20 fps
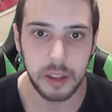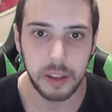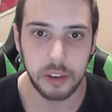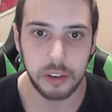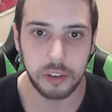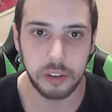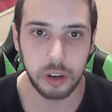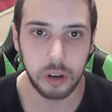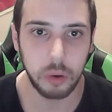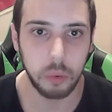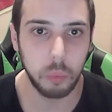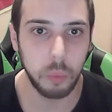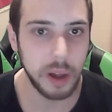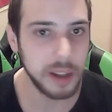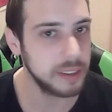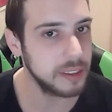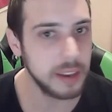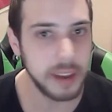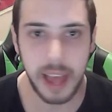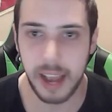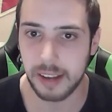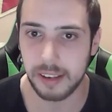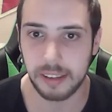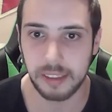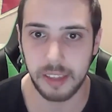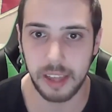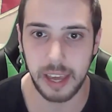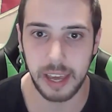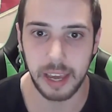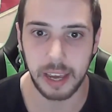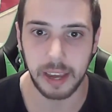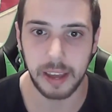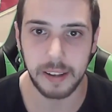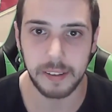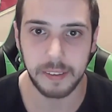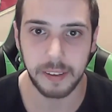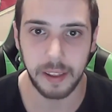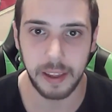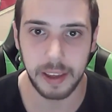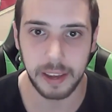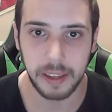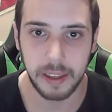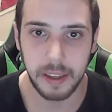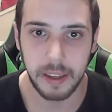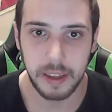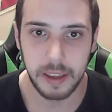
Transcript: So what's the next thing? It's like,